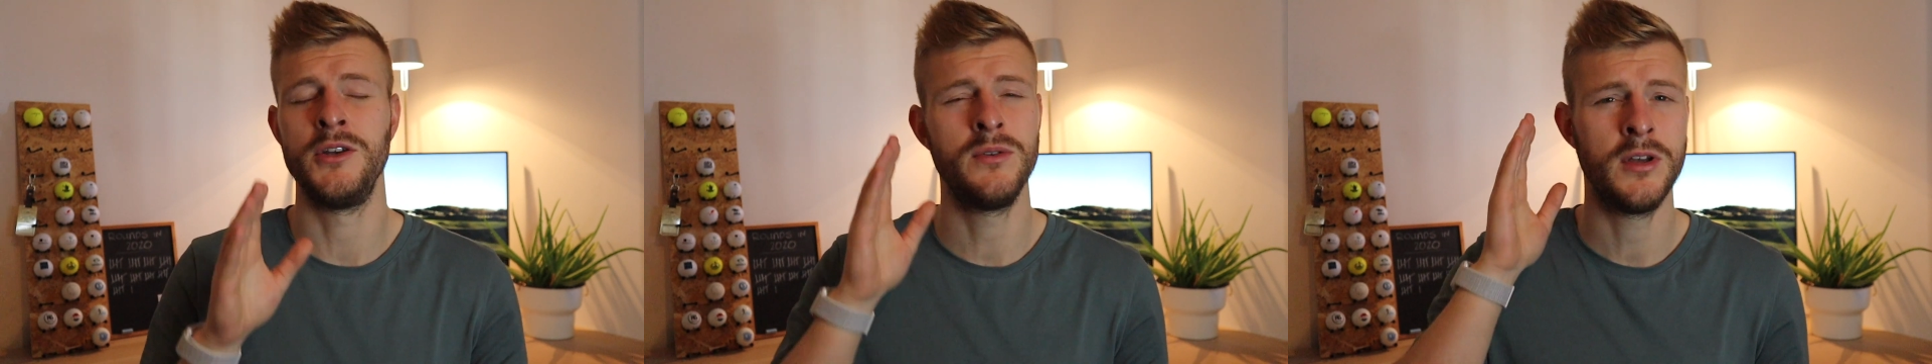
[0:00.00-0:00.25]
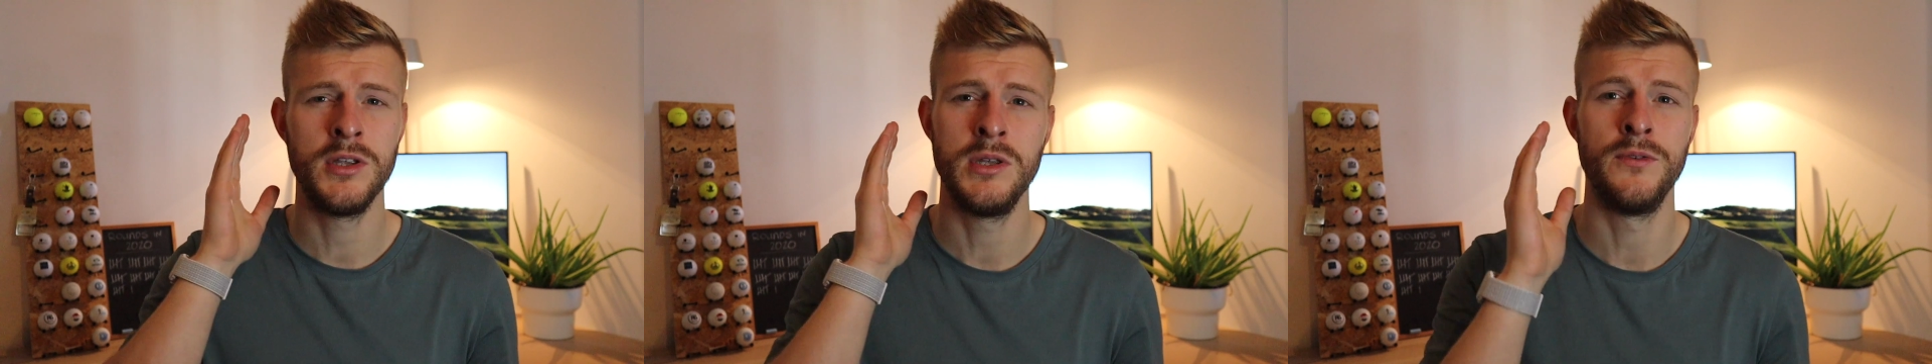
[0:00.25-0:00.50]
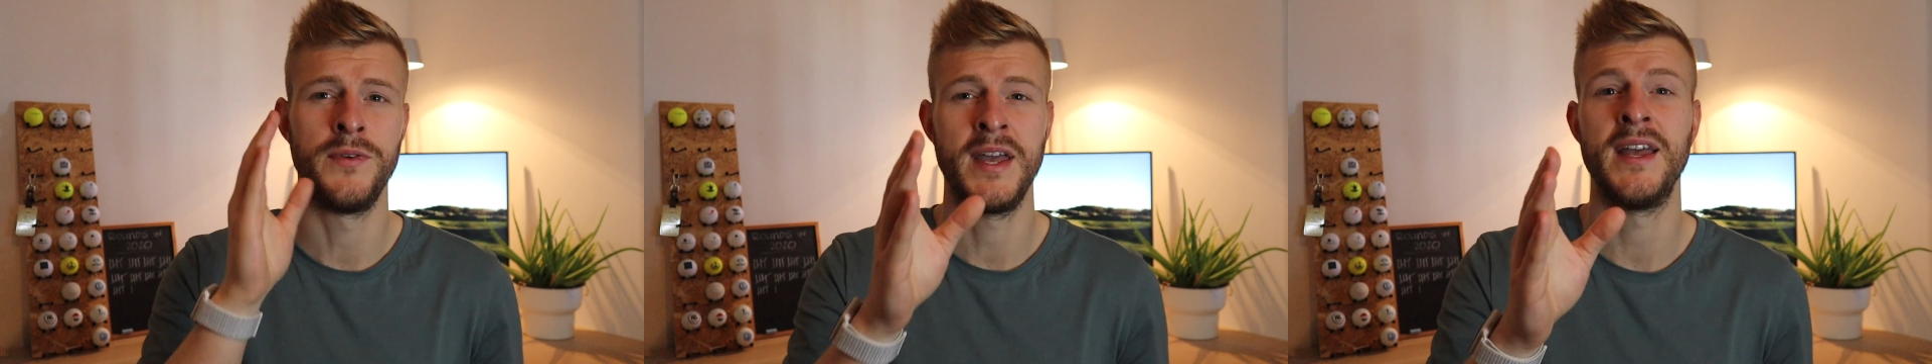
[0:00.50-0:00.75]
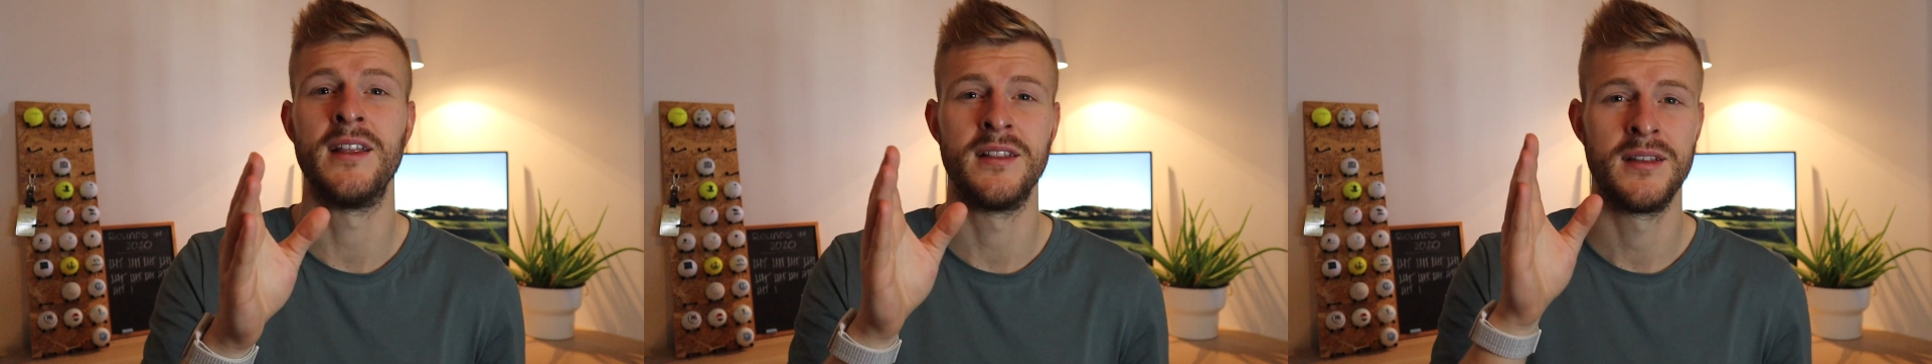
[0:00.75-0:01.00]
you know you've
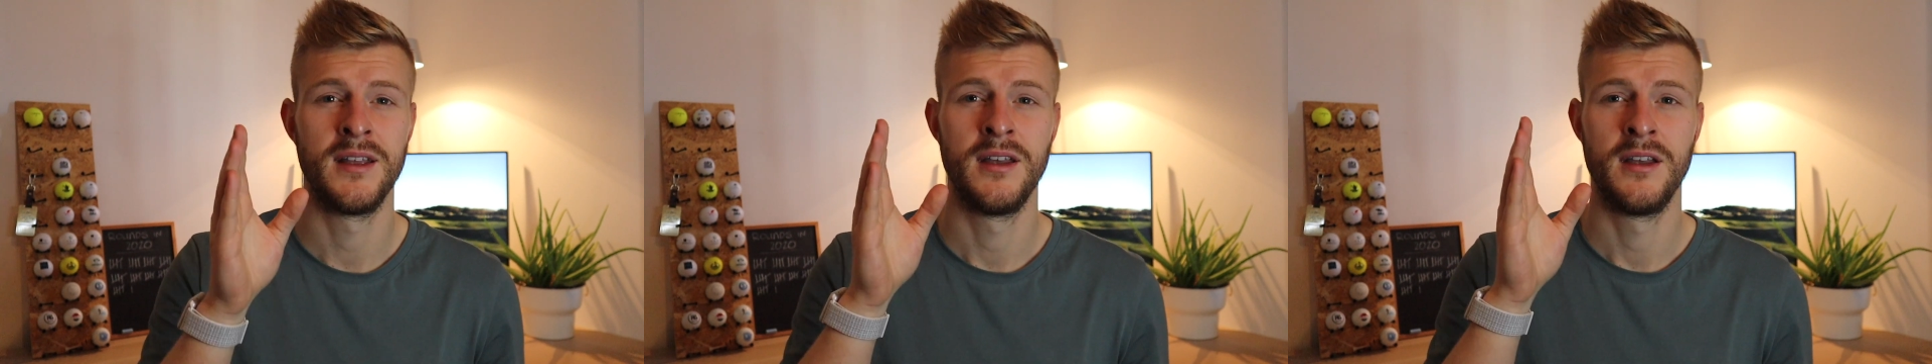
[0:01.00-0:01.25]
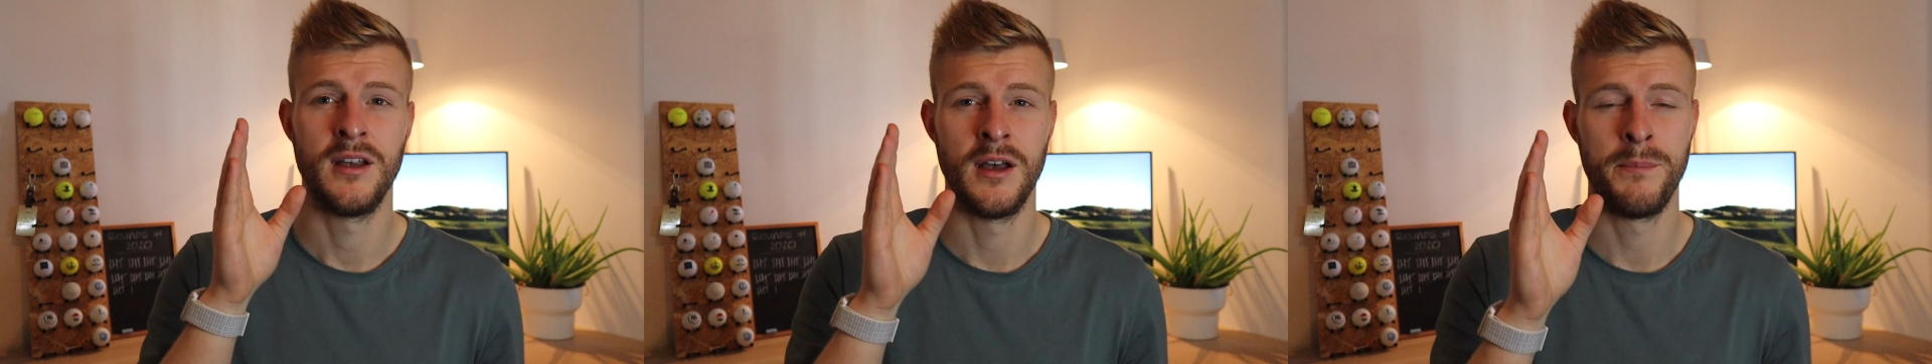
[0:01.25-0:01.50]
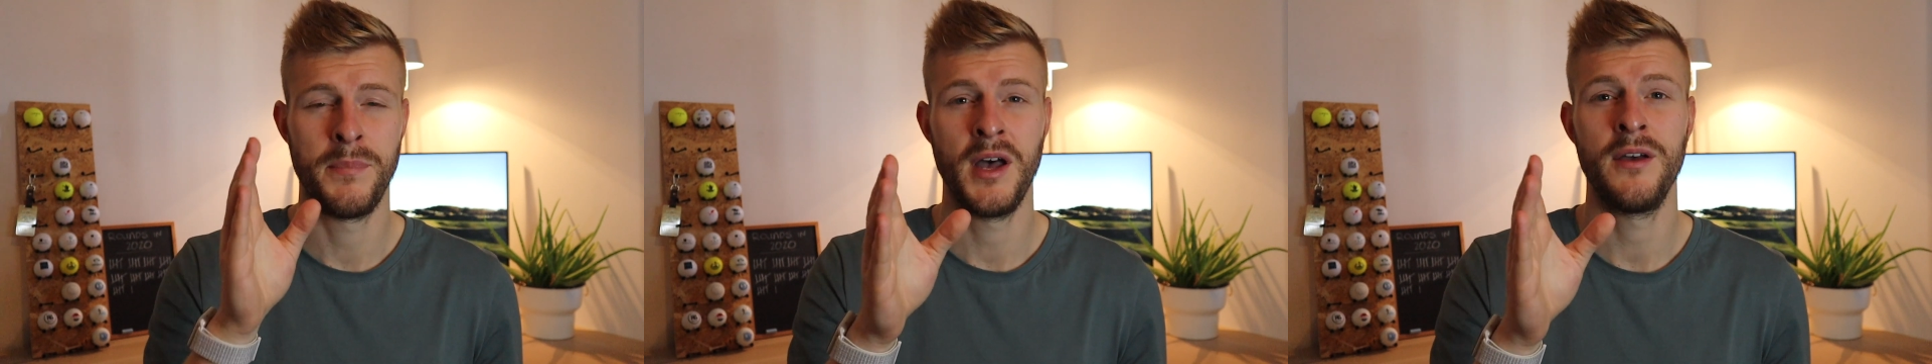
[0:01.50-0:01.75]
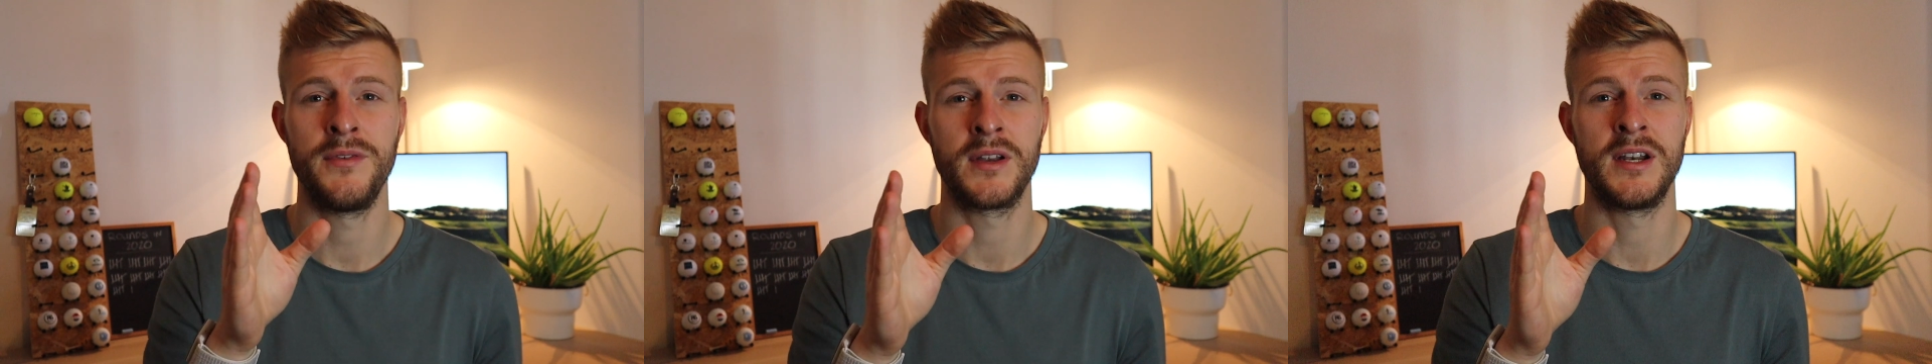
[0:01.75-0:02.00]
hit a
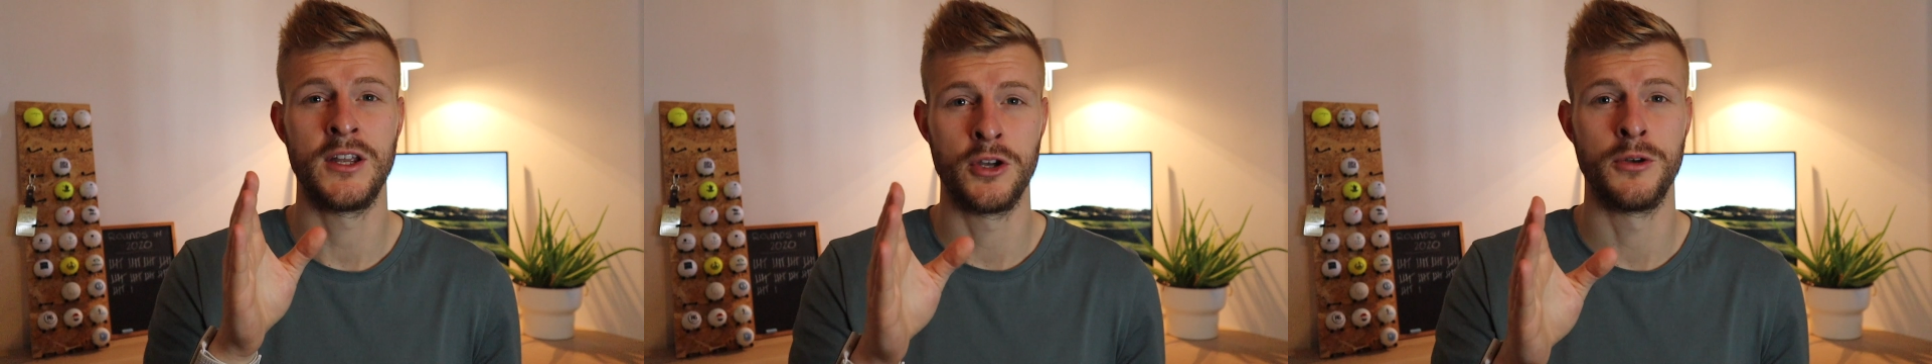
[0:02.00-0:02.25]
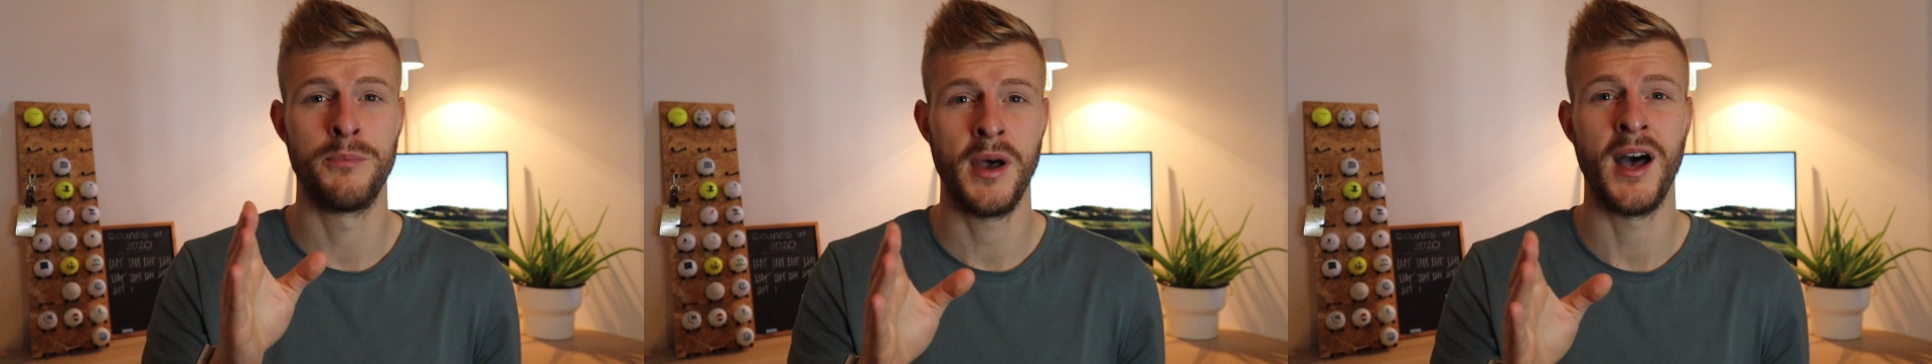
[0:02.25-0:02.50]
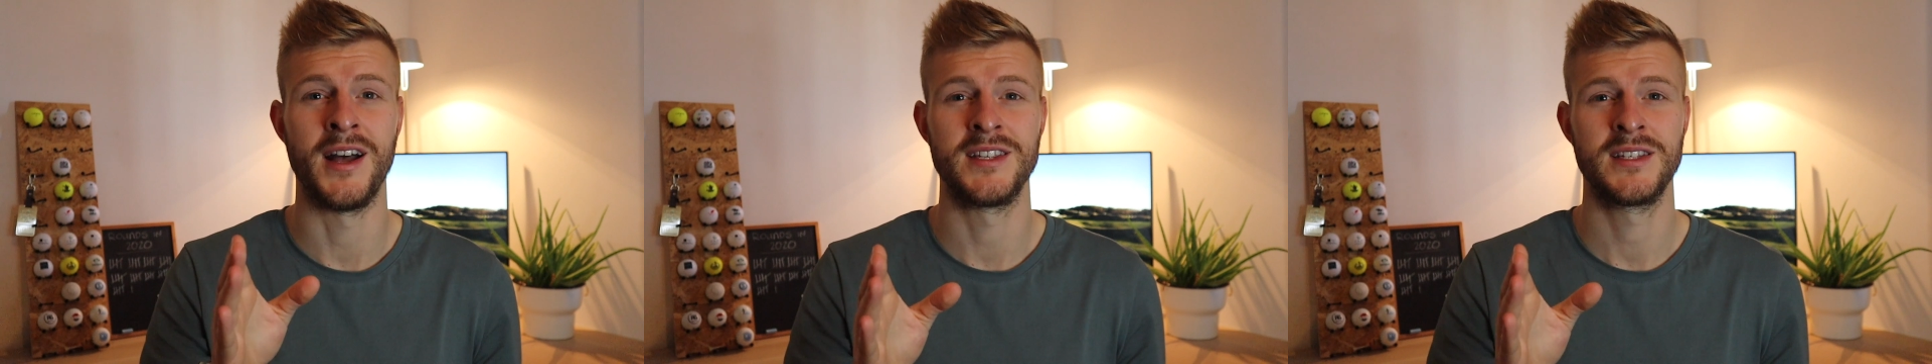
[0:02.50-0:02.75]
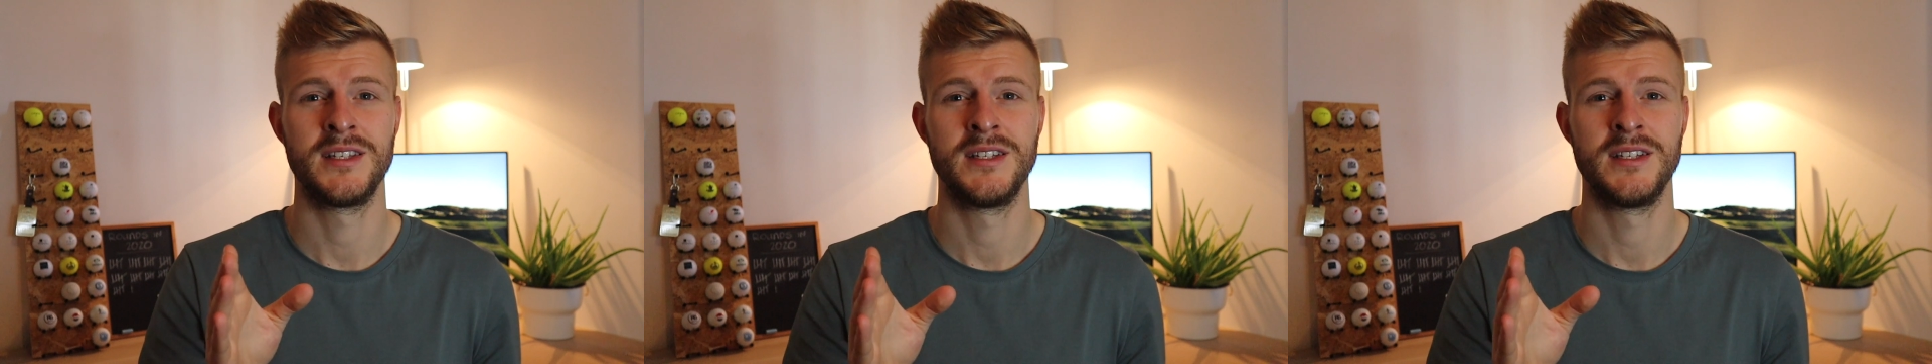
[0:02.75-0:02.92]
perfectly good putt.